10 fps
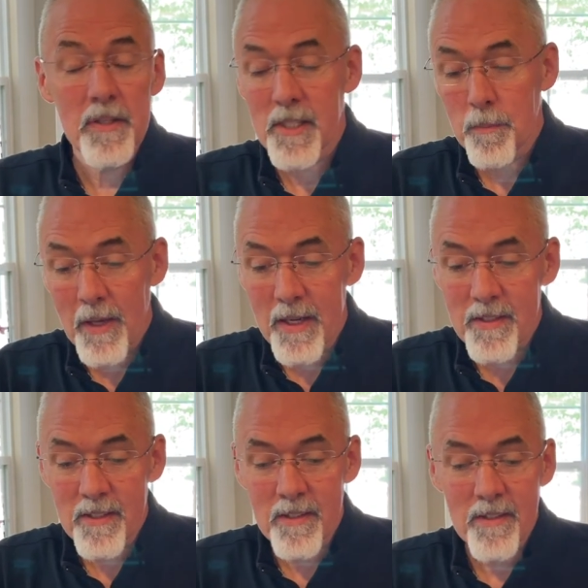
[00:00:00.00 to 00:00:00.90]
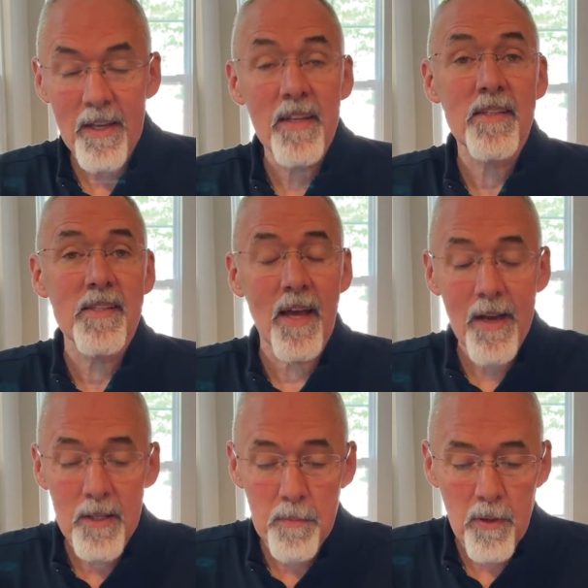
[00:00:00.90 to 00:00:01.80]
in some cases
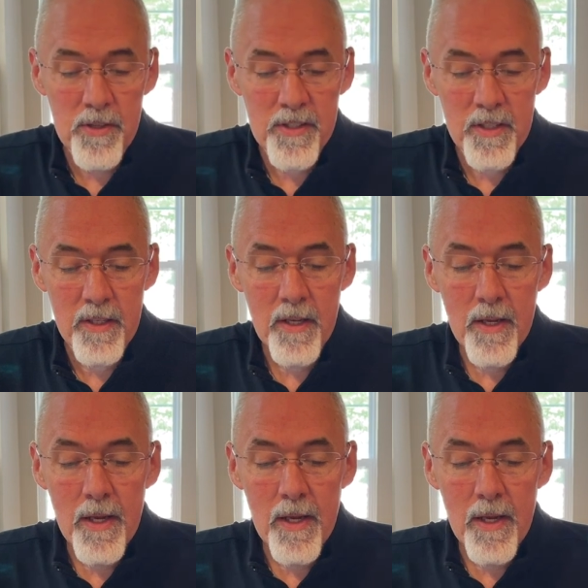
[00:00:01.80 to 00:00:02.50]
inside a person,